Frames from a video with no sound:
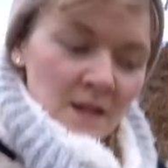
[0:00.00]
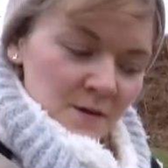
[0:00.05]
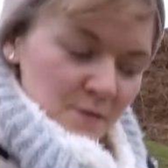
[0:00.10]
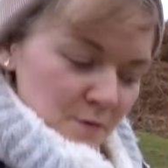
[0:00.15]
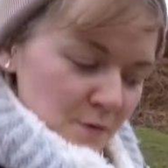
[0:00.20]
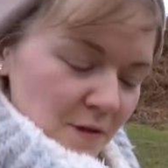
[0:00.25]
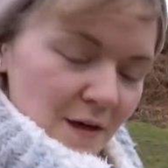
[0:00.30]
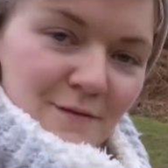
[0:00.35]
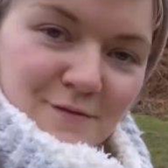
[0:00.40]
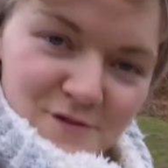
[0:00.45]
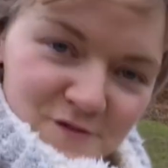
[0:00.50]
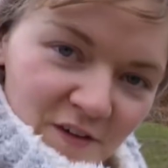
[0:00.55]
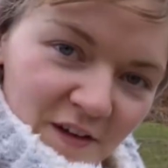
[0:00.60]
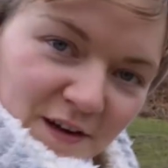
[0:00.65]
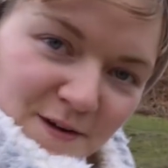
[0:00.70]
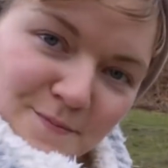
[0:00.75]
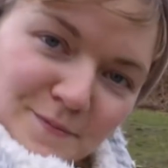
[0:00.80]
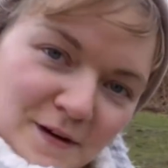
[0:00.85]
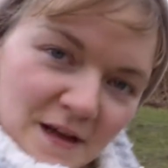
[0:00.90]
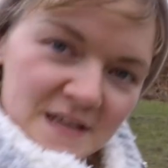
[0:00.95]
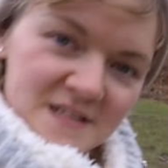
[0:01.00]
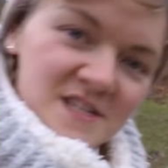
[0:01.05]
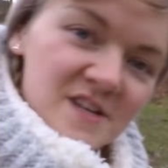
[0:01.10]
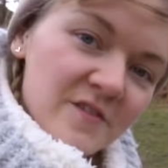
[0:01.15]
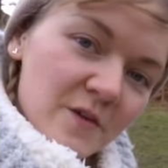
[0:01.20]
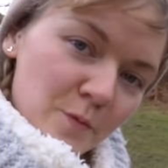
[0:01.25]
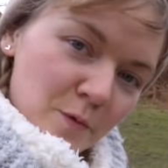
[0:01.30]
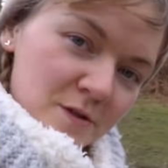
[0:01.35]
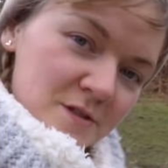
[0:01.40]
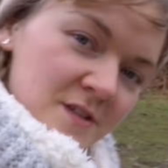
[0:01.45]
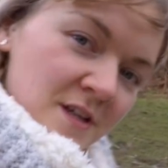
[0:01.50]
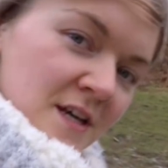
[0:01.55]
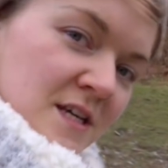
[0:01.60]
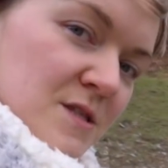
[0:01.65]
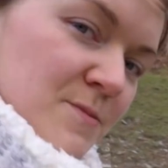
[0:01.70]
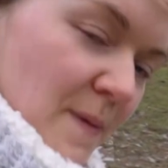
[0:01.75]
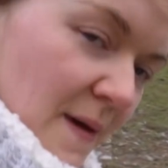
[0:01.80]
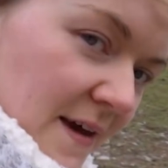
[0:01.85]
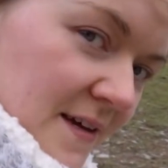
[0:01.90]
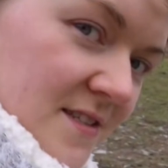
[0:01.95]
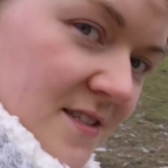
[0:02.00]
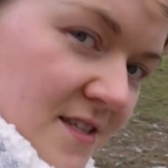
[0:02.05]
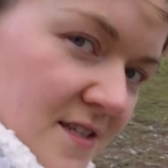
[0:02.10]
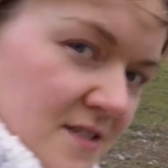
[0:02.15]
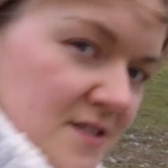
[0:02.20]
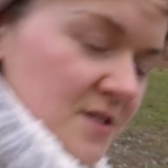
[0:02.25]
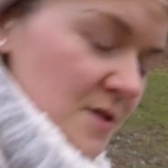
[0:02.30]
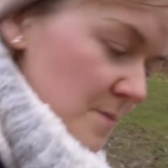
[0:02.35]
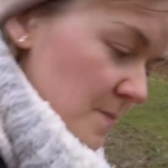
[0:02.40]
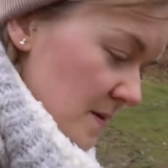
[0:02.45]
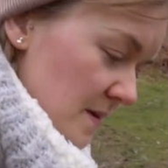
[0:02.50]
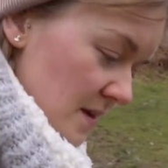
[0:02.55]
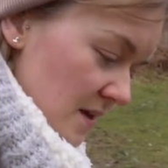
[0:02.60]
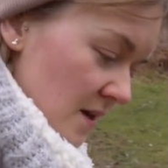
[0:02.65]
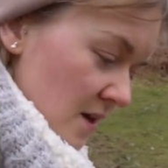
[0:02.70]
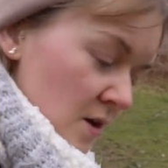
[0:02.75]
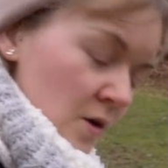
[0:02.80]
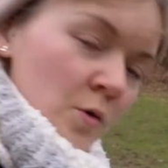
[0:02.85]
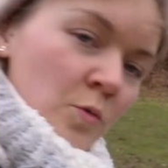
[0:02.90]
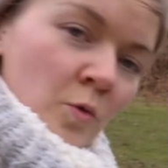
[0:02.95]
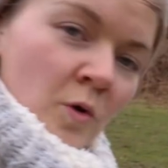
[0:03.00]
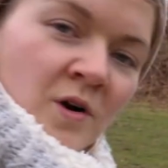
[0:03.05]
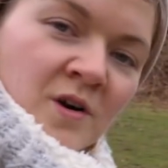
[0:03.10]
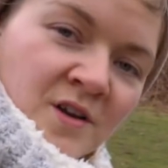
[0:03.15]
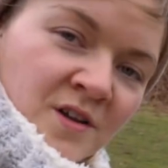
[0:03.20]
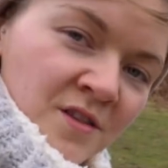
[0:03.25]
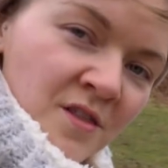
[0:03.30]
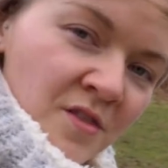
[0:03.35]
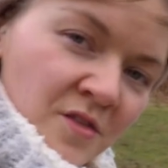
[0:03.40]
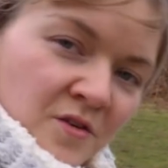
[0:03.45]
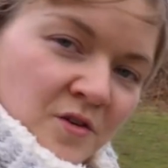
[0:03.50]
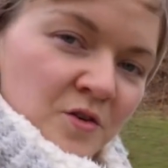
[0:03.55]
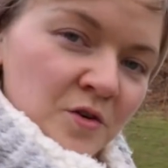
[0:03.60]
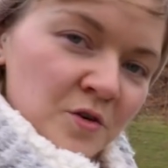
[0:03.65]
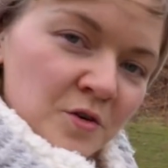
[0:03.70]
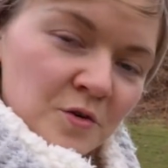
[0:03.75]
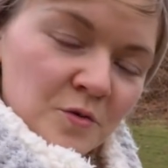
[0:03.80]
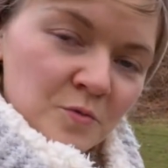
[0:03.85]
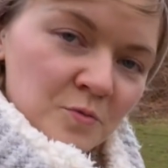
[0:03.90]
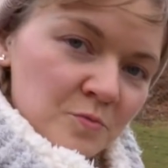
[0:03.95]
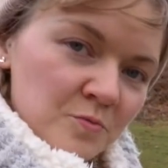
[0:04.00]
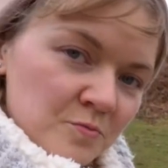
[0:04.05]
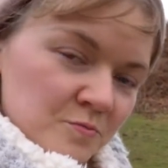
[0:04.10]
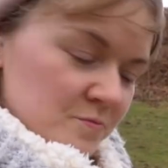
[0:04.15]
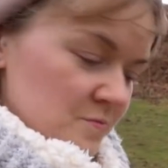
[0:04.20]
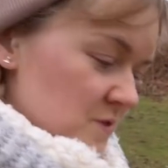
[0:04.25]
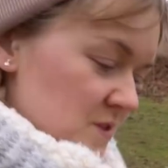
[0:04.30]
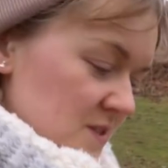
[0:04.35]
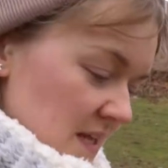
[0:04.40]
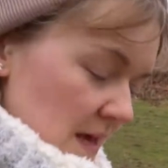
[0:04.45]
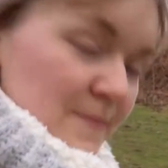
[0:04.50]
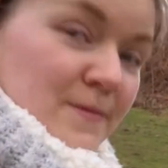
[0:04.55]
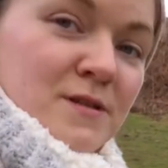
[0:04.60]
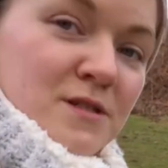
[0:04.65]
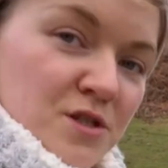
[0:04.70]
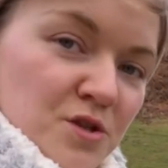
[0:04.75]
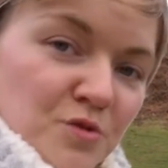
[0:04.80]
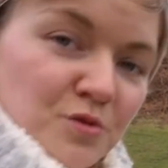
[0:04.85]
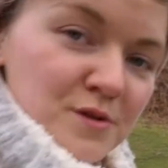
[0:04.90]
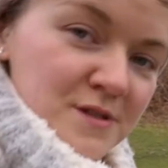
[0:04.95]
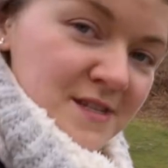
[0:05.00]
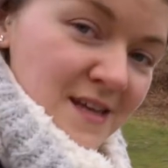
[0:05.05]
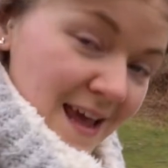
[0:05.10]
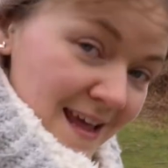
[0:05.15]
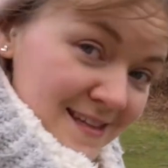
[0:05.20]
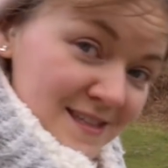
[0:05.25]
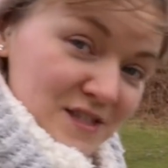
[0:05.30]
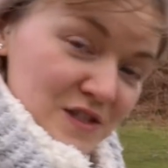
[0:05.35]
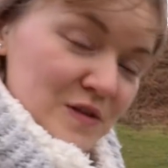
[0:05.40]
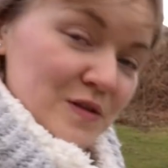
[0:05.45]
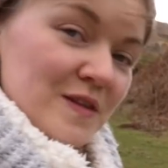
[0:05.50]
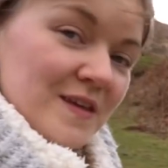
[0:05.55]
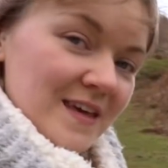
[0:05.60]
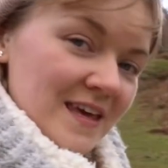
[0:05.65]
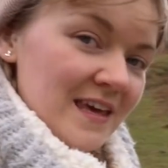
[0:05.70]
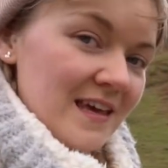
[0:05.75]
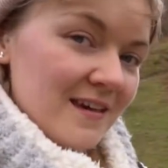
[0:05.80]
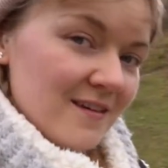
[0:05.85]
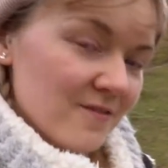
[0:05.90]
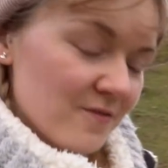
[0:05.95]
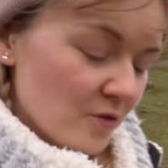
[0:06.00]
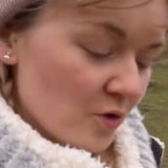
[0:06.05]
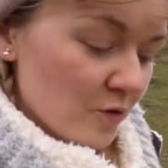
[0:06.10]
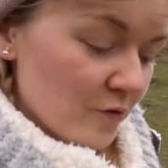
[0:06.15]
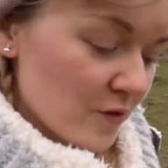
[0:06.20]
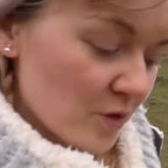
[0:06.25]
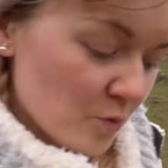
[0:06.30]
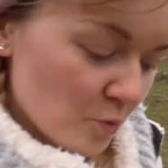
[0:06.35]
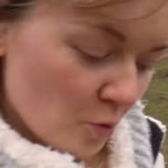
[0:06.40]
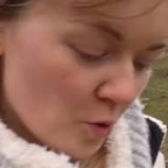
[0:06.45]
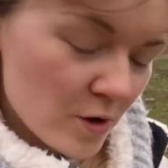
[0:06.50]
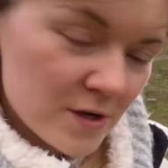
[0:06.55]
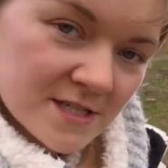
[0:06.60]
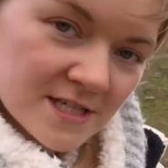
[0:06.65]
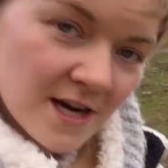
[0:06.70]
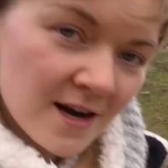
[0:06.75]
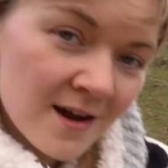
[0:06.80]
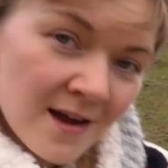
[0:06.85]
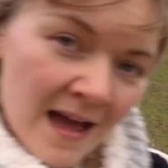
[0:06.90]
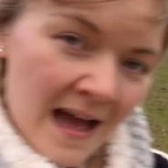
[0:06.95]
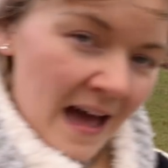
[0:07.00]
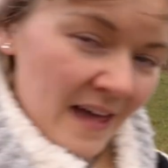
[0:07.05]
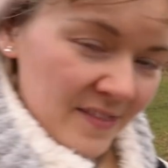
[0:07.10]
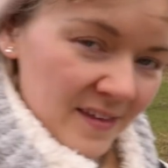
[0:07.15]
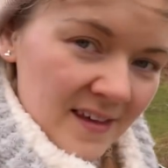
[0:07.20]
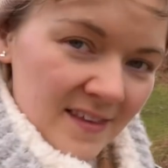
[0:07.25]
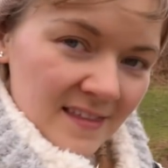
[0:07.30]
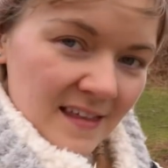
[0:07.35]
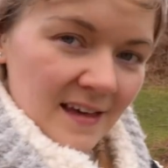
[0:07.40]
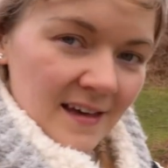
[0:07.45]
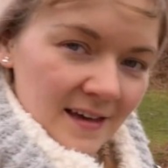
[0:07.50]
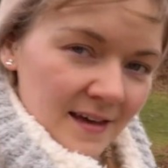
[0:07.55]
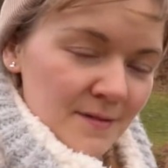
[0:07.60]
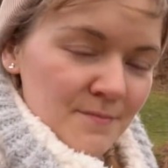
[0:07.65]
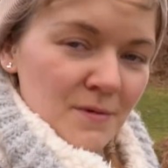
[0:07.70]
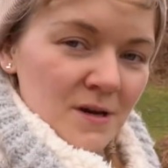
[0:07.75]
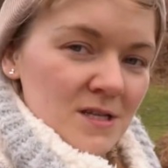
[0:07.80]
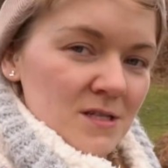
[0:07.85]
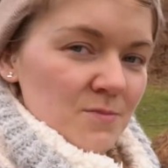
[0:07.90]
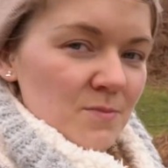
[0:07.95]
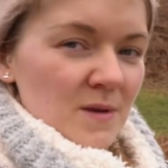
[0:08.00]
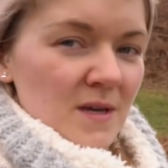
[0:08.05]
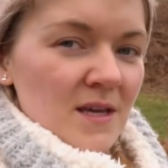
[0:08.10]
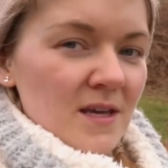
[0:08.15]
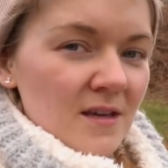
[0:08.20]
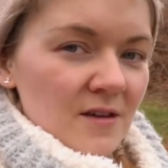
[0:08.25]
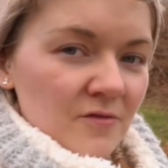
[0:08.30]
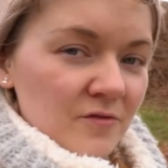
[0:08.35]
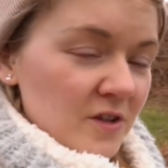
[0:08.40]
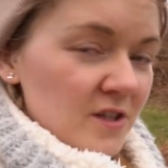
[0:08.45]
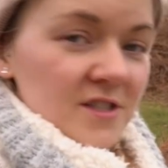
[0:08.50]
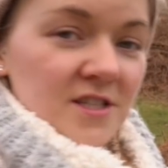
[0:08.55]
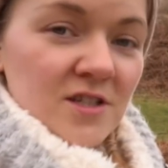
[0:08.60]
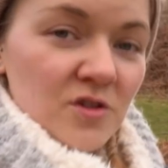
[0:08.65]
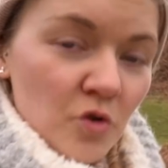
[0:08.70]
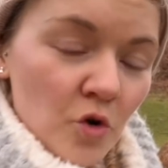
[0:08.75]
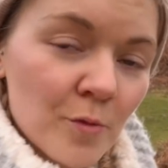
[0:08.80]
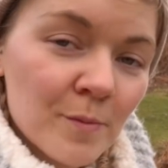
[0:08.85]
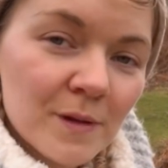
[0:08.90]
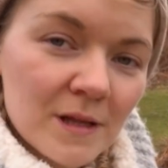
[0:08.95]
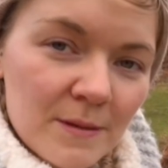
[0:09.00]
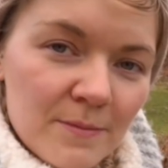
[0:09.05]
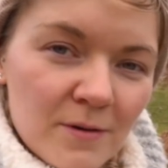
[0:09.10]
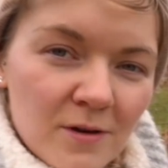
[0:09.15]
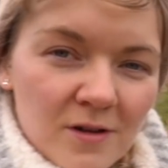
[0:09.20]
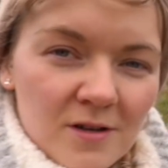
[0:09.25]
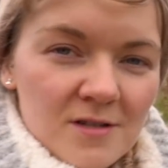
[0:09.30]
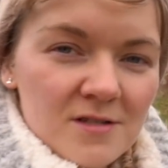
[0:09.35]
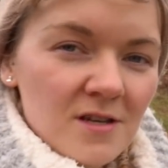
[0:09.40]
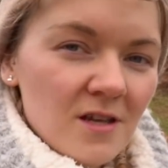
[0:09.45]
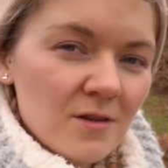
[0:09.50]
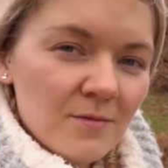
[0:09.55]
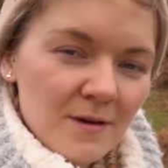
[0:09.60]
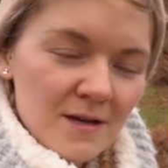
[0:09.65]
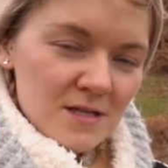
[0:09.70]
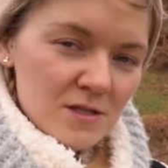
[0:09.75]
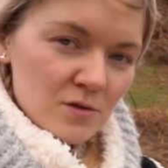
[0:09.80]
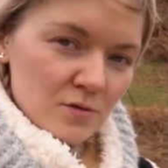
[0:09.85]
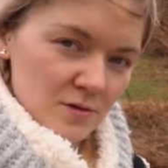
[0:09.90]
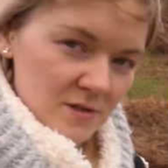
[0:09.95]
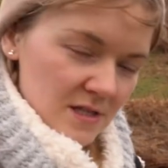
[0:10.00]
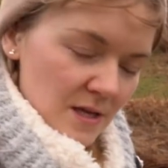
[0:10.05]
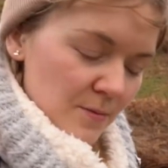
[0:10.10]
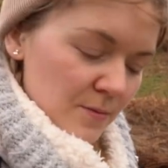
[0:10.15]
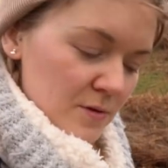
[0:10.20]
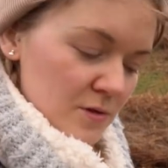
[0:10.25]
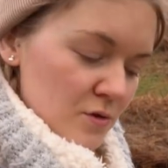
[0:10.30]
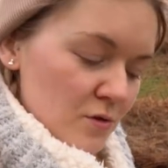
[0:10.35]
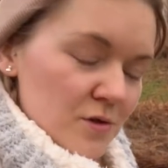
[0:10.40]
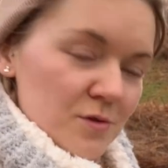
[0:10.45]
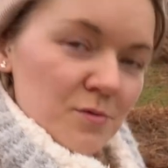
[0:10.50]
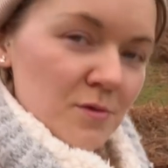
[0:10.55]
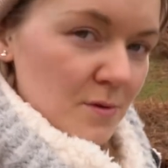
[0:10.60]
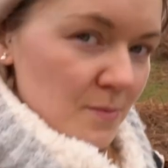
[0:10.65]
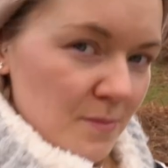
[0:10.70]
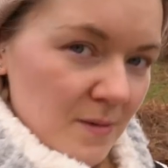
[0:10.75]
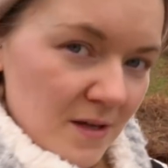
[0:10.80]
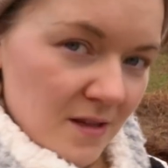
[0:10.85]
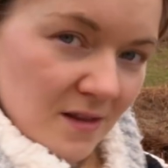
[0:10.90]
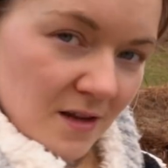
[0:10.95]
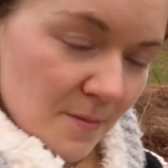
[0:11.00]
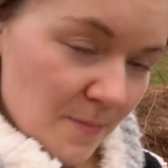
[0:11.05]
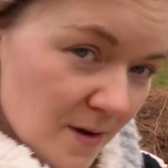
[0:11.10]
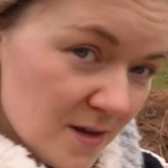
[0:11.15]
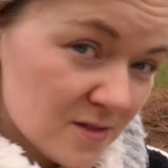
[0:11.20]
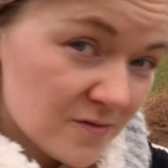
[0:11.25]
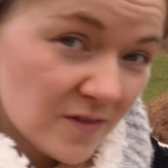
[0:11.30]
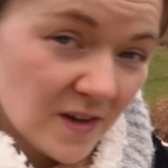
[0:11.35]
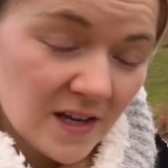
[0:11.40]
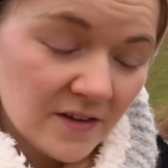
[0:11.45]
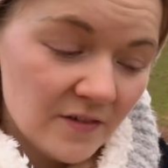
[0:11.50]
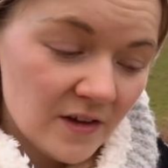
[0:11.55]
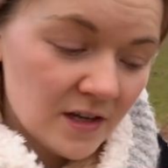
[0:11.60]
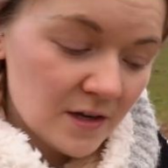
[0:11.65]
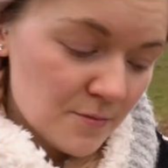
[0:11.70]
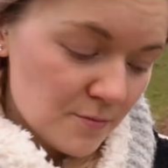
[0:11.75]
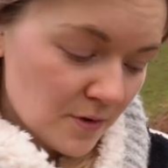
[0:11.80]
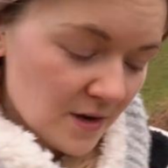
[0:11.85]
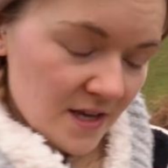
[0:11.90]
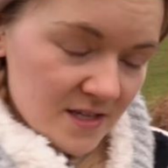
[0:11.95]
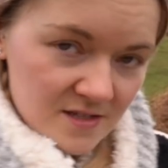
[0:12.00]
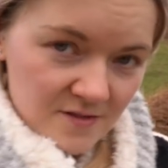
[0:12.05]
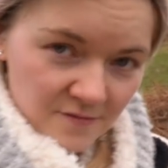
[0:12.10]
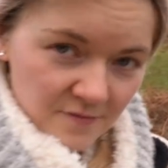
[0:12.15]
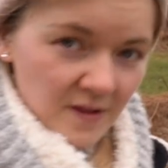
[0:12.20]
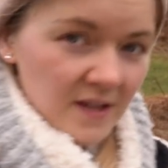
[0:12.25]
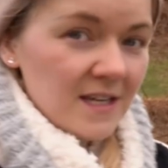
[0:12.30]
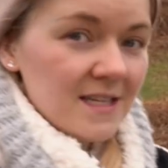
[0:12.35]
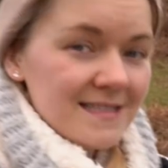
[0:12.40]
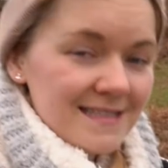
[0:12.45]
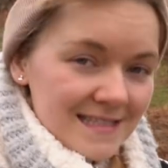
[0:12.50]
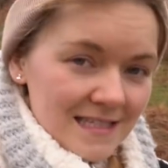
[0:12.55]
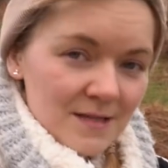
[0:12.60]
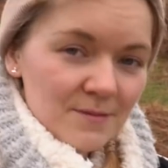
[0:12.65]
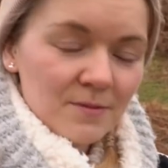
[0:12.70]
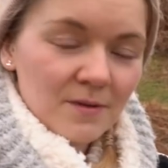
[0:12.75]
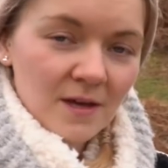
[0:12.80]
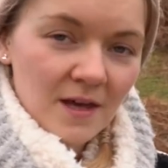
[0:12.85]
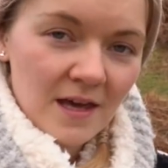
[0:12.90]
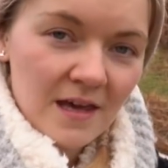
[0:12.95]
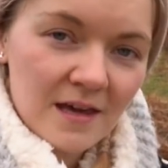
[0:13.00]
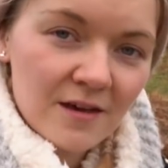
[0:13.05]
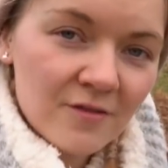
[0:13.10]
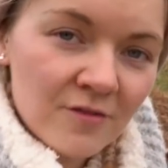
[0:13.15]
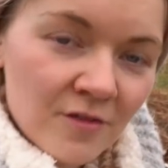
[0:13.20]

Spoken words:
Well, that was very impressive. I wasn't expecting to be walking through stepping stones into the cave over the water. I think that it must be flooded normally because otherwise those stepping stones wouldn't be there, but it's very, very impressive, very deep cave,